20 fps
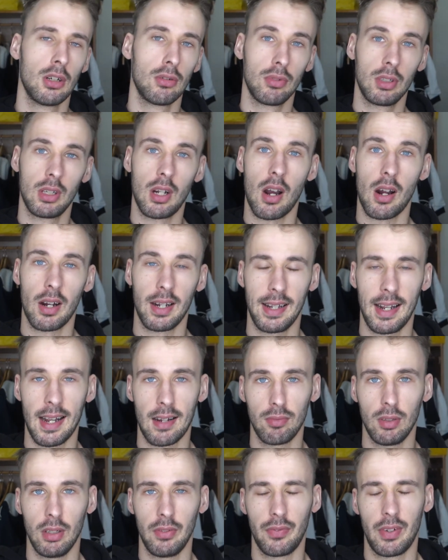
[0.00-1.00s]
regarding
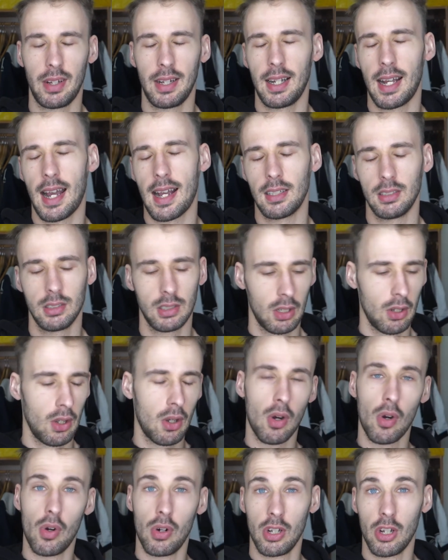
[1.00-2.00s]
everything as
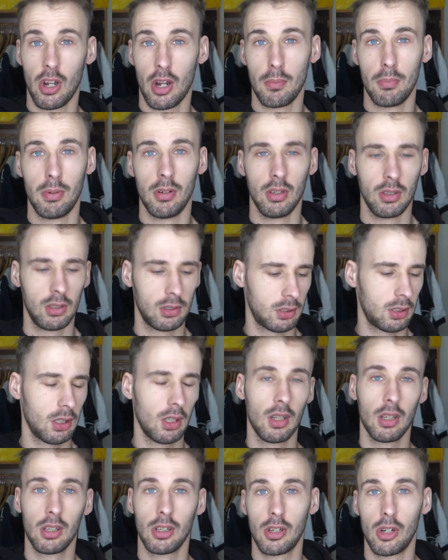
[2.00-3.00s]
audiobooks,
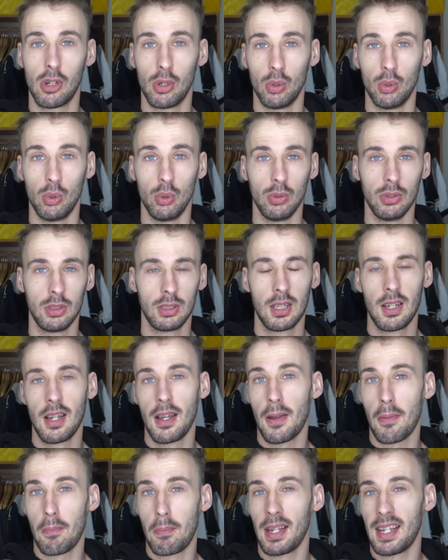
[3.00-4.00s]
calls,
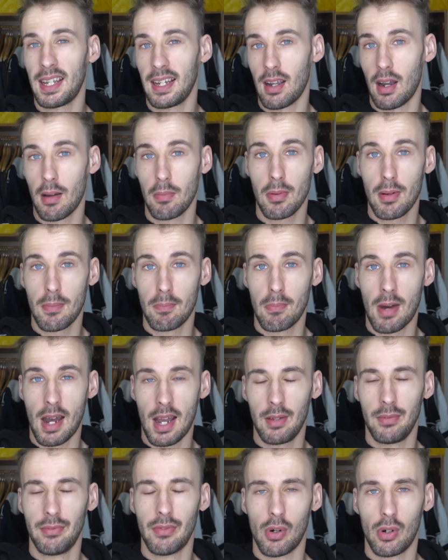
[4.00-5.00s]
picking up
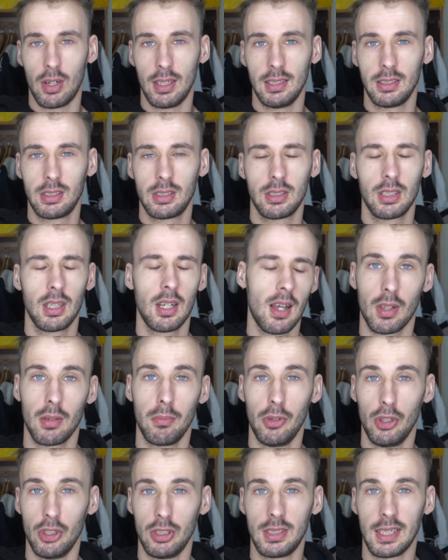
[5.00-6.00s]
my voice,
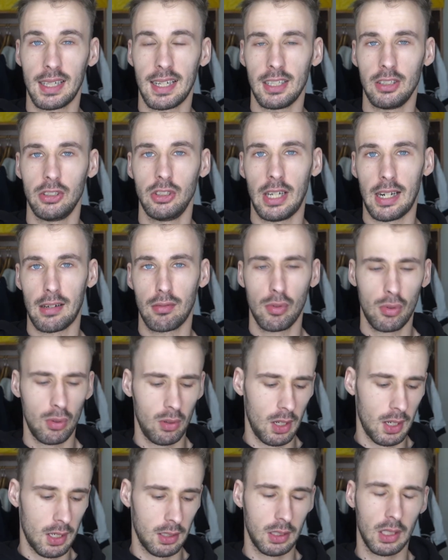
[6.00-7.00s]
music in general,
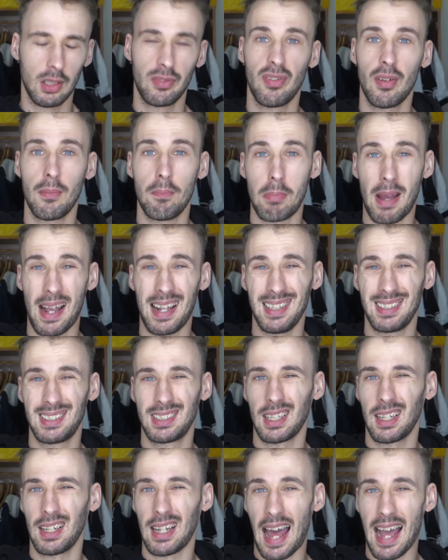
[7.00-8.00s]
just the
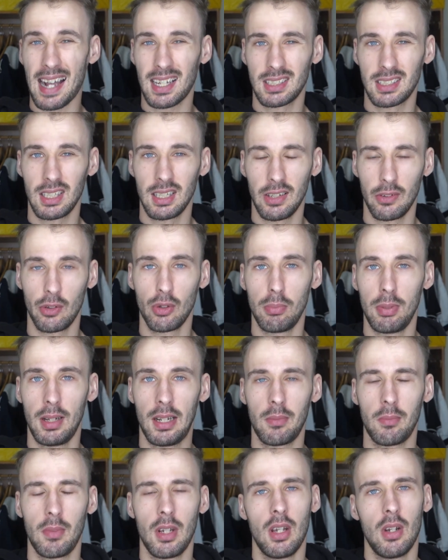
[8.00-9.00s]
bass lacks a little
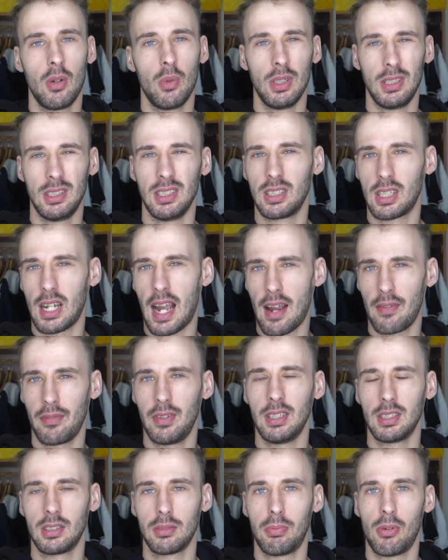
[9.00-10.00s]
bit, which is kind of a
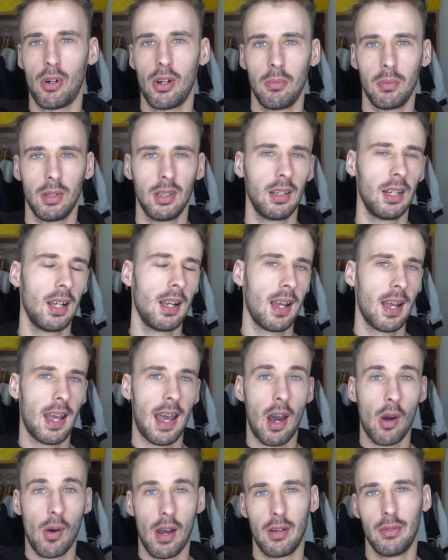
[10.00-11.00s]
disappointment.
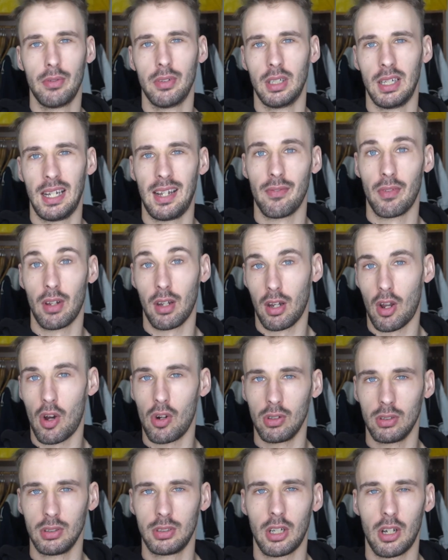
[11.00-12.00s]
However, in the
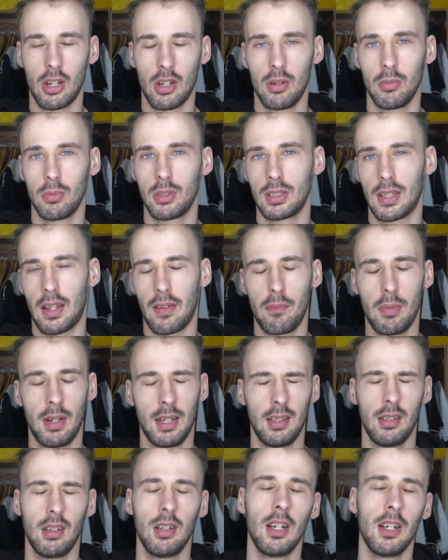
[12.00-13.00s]
long term, because I've
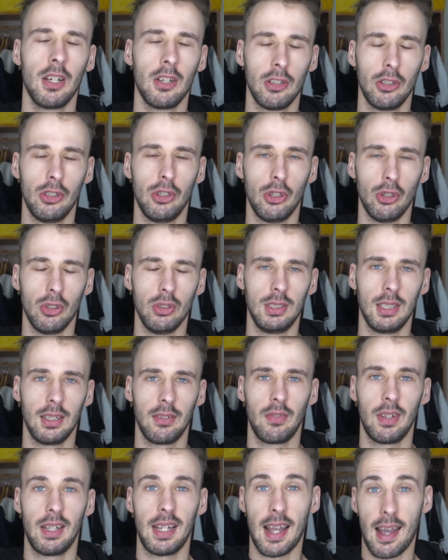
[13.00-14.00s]
been
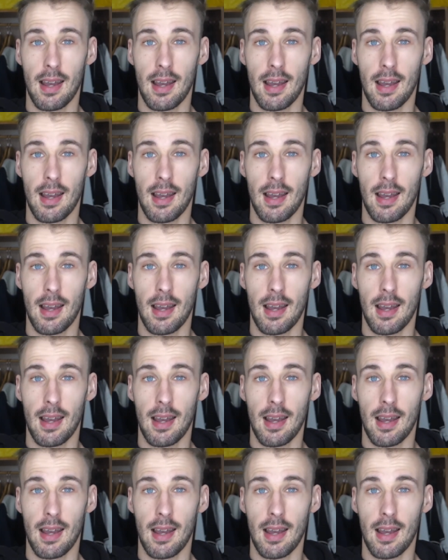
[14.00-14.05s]
using the